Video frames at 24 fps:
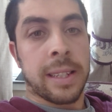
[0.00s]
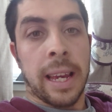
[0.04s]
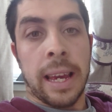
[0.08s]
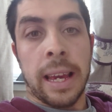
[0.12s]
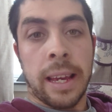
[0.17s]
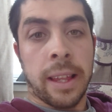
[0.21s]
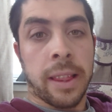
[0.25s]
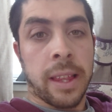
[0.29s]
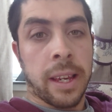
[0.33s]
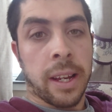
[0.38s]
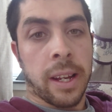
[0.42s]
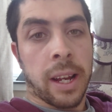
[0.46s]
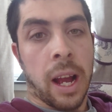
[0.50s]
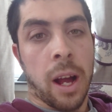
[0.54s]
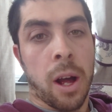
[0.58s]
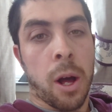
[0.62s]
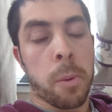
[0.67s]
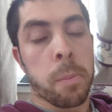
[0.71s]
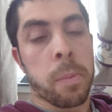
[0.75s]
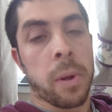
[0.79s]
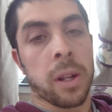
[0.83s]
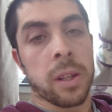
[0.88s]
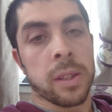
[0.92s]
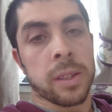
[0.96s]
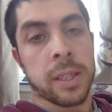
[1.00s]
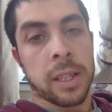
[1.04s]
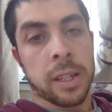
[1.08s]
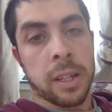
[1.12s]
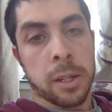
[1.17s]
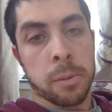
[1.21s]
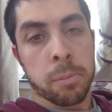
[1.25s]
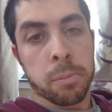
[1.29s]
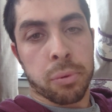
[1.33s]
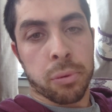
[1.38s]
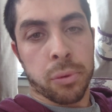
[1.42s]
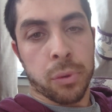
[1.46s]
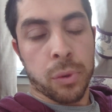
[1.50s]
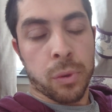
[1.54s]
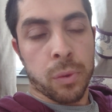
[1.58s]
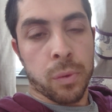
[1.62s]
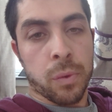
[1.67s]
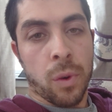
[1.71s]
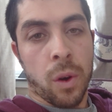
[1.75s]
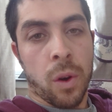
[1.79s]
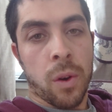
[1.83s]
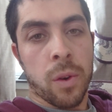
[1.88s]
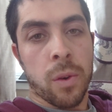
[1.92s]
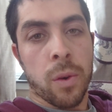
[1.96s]
take the accountability and
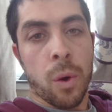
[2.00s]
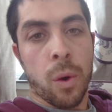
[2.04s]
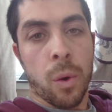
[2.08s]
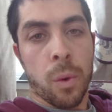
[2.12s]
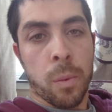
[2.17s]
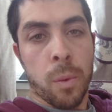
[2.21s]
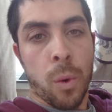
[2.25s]
improve on